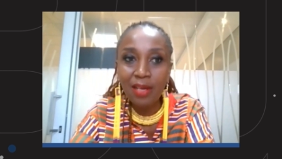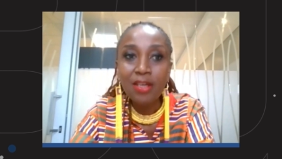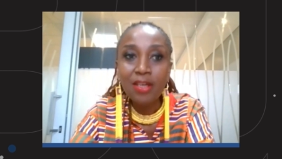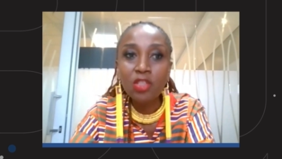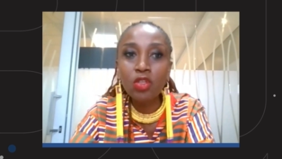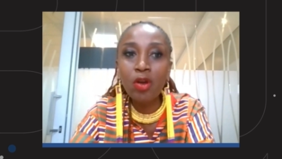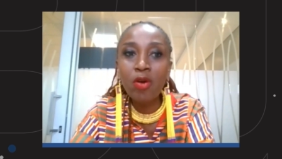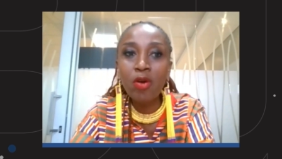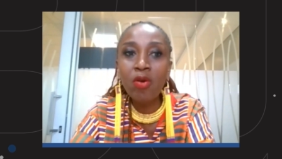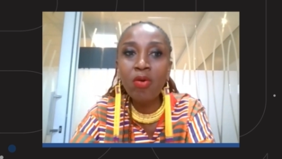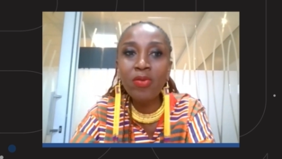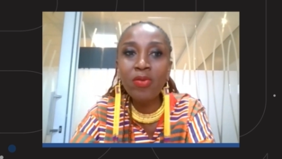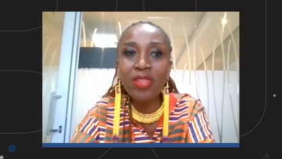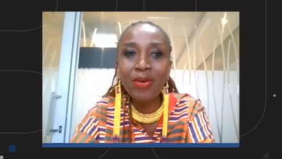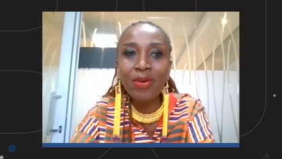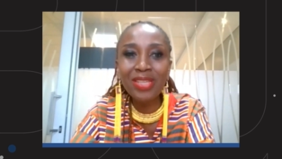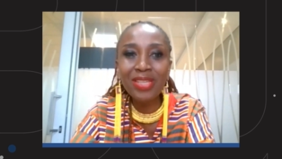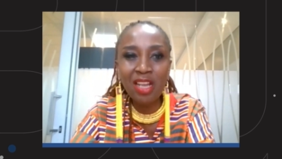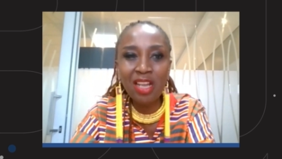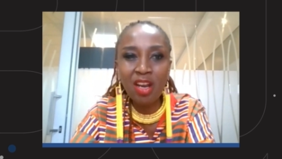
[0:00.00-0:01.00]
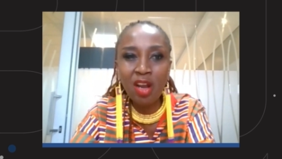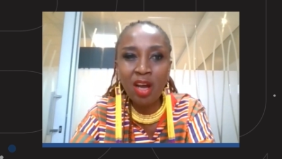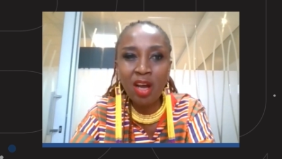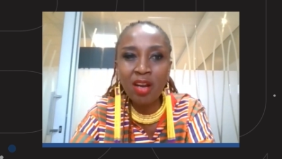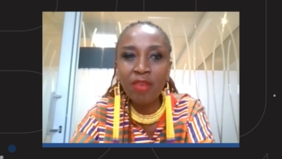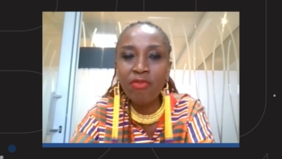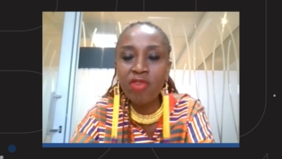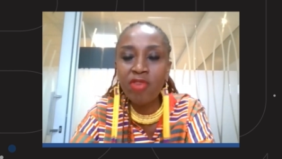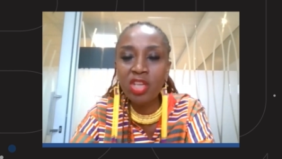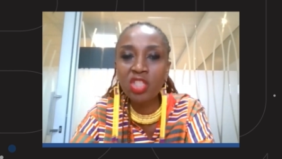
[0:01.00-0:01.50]
So there was a lot
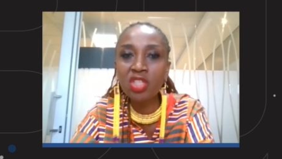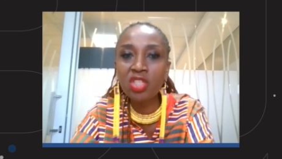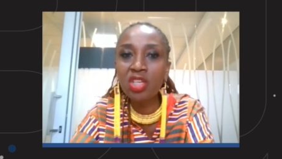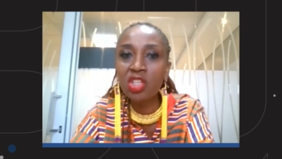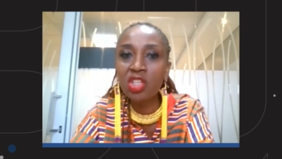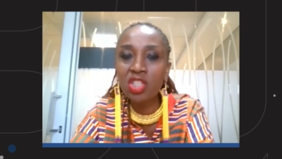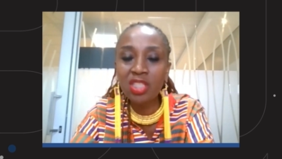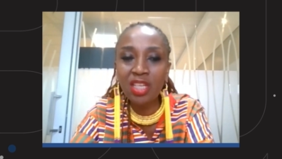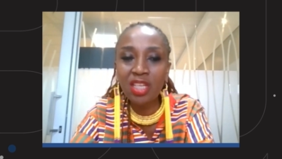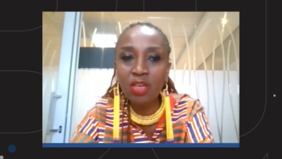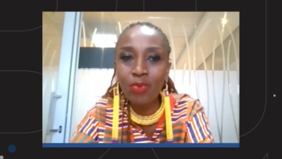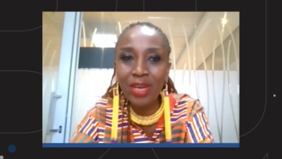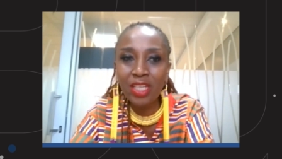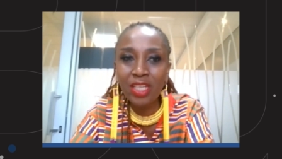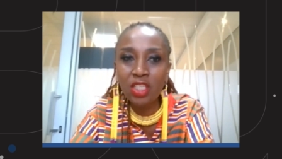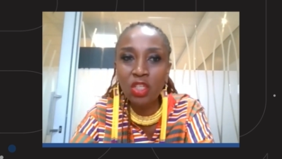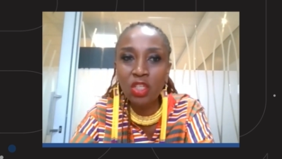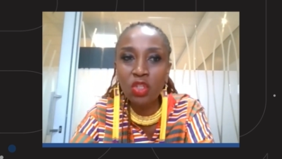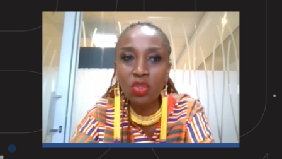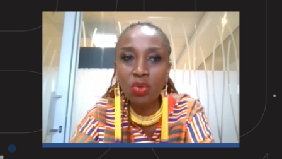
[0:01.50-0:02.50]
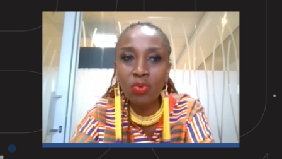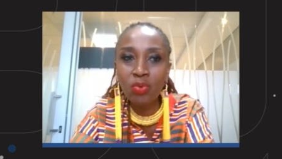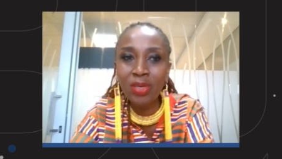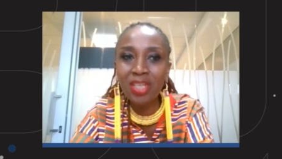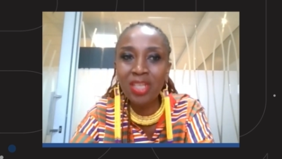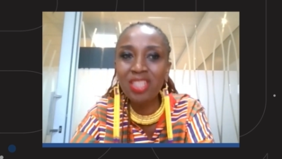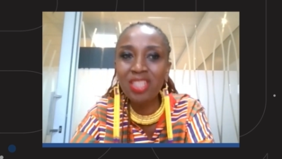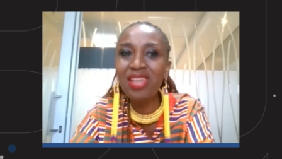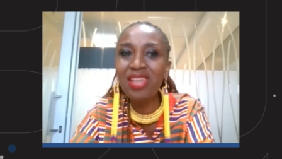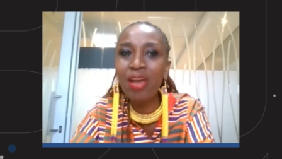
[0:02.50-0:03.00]
of research that went into
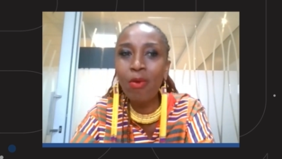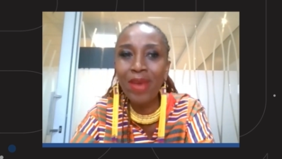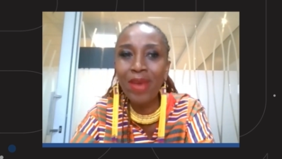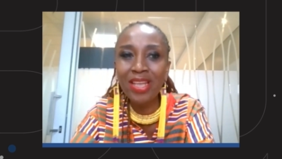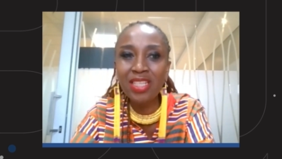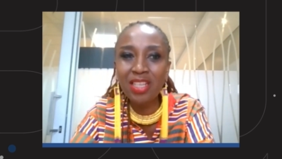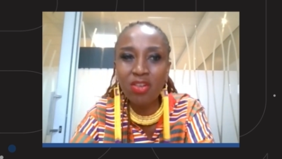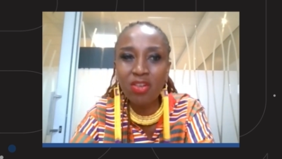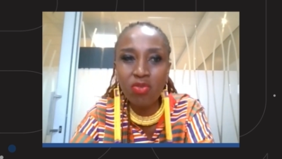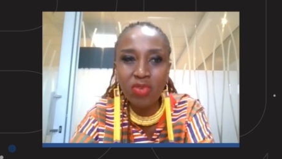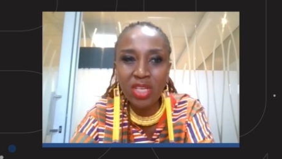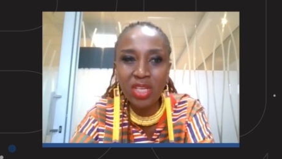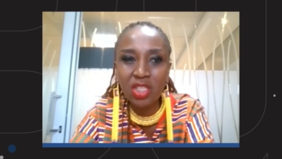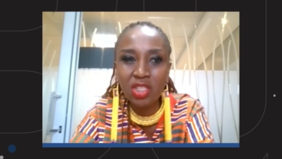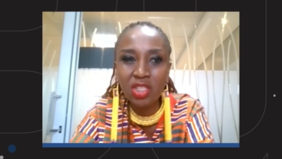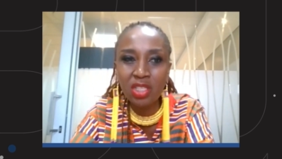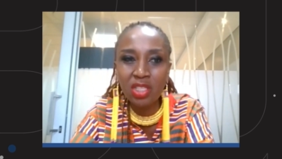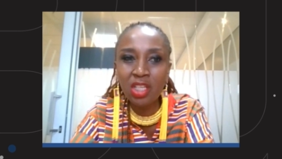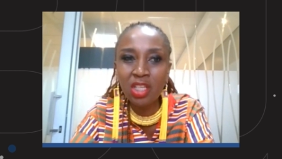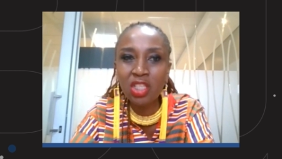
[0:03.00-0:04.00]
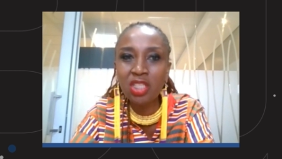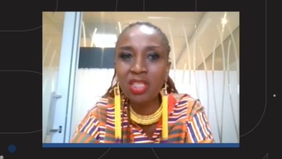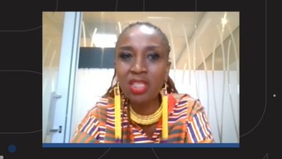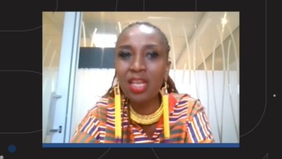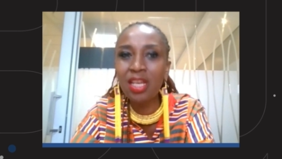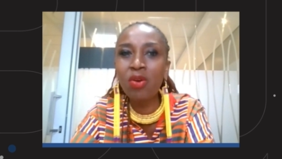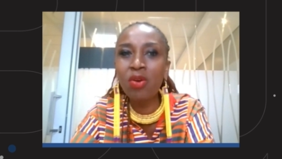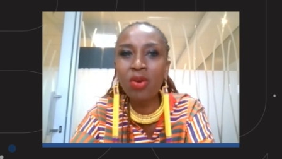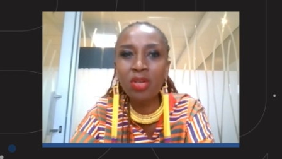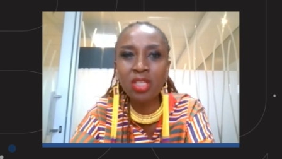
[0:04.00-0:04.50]
it. They went and researched,
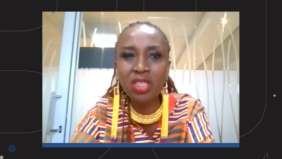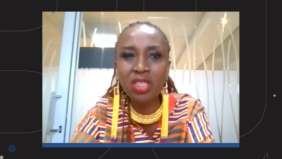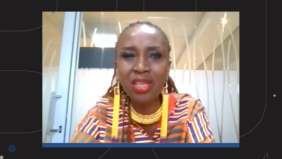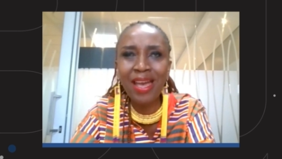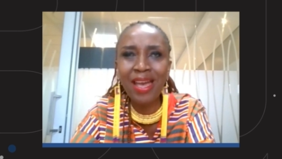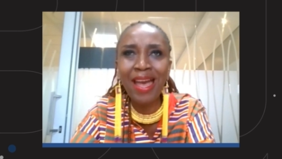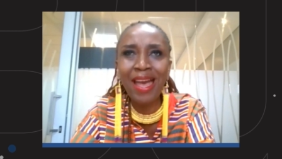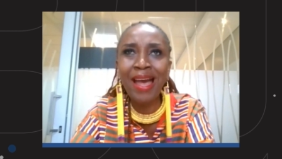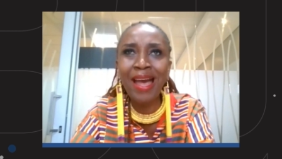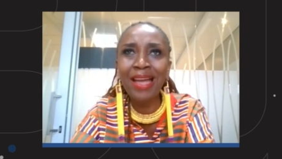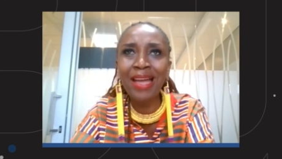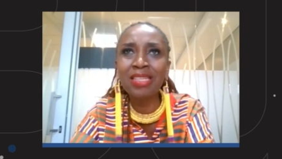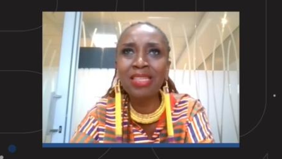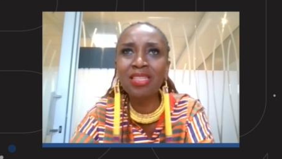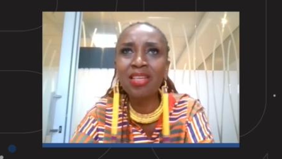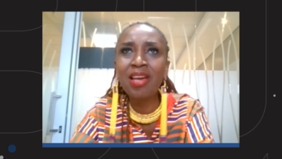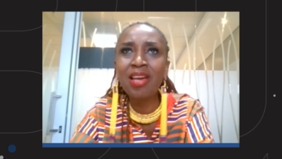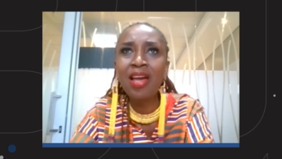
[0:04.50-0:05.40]
they looked at